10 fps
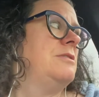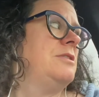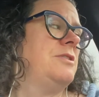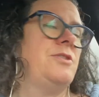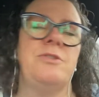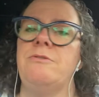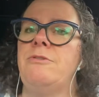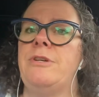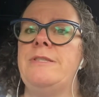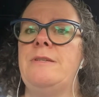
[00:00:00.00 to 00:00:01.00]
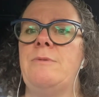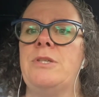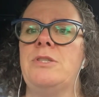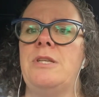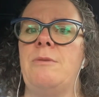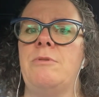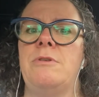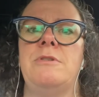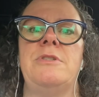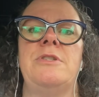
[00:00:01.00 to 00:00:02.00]
just your crazy witch
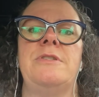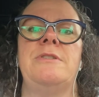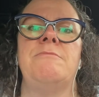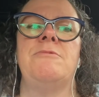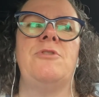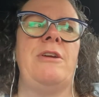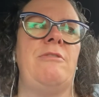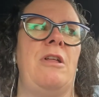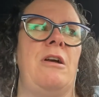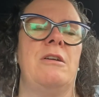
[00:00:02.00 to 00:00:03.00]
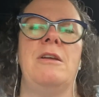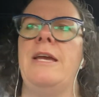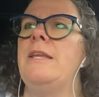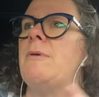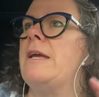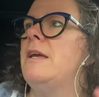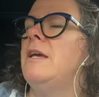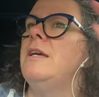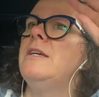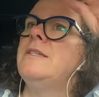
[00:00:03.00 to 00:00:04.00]
neighbor, just drive along. Anyway,
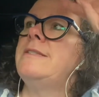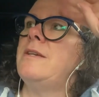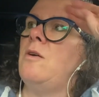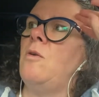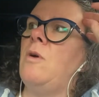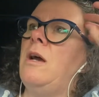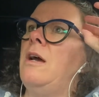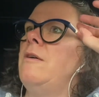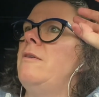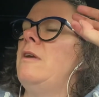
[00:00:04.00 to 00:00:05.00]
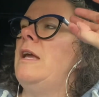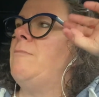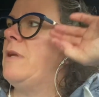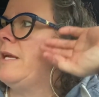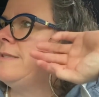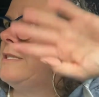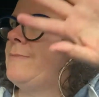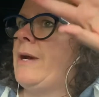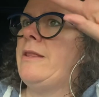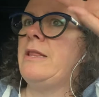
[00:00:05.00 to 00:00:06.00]
so, and because it's
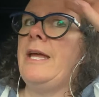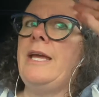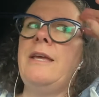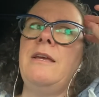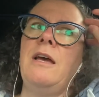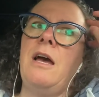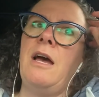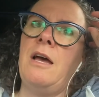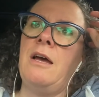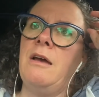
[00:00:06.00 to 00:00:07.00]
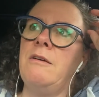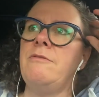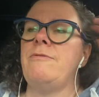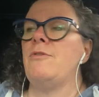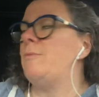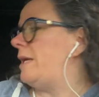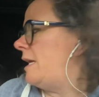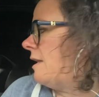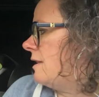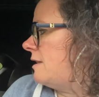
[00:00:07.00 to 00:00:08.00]
by the lake, for
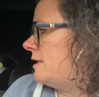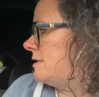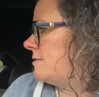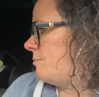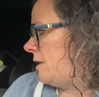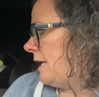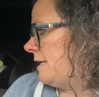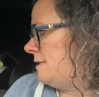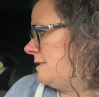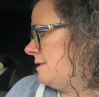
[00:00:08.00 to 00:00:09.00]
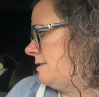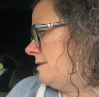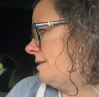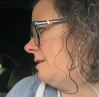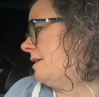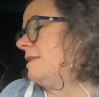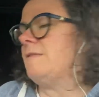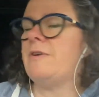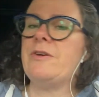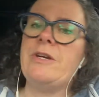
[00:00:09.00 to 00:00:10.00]
me, this plant is
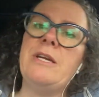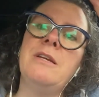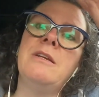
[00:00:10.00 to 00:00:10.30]
very